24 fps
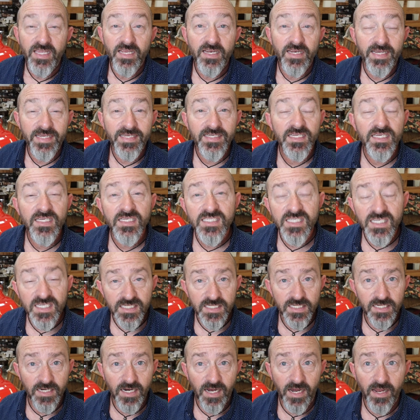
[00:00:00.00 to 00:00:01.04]
In
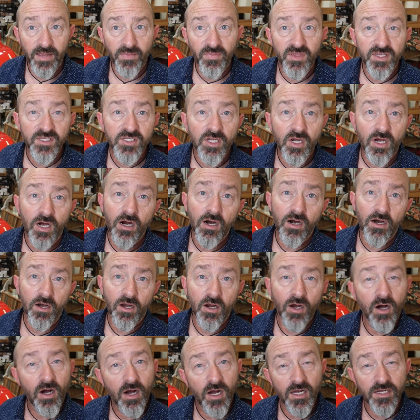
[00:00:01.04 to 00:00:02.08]
1969, this car
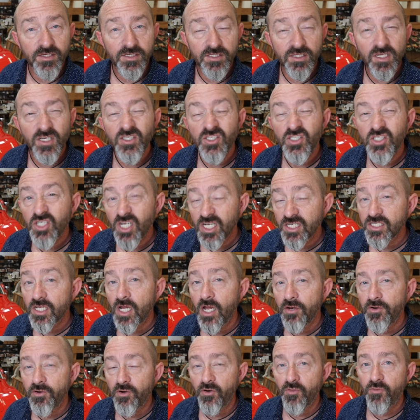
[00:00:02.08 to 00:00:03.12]
cost just
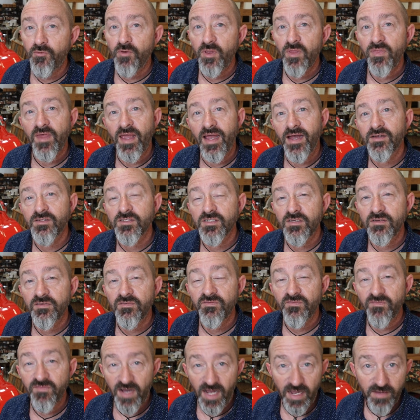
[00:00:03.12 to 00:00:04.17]
under
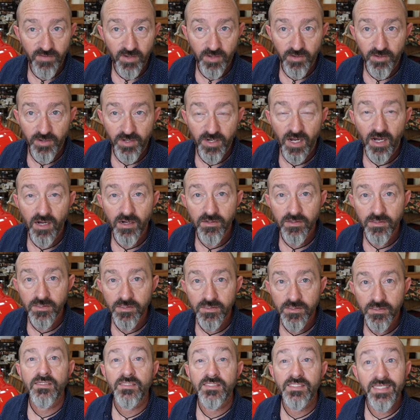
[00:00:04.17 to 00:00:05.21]

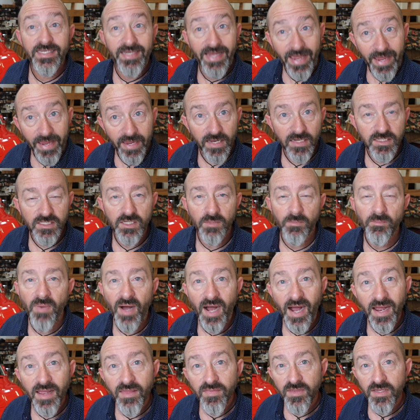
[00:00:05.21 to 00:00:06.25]
$3,500. Today, to
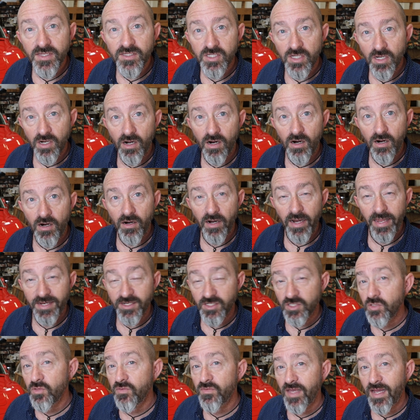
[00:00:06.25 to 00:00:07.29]
buy this car, a
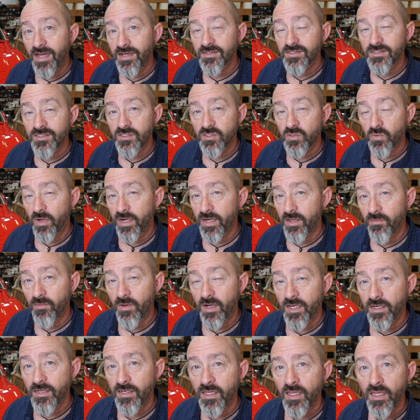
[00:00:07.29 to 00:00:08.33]

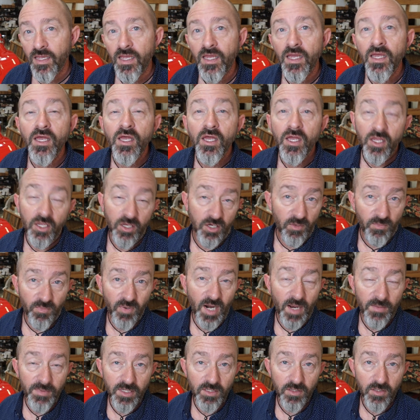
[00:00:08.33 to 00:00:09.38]
2021, you're
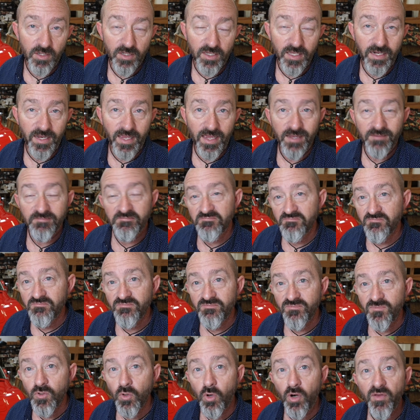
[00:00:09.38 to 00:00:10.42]
probably looking at
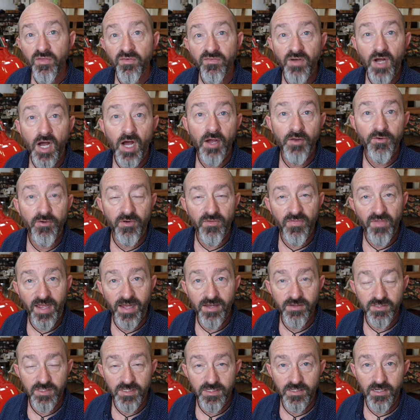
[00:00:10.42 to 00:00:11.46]
north of
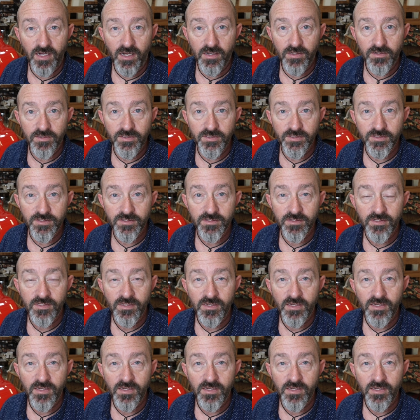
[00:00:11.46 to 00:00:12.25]
$100,000.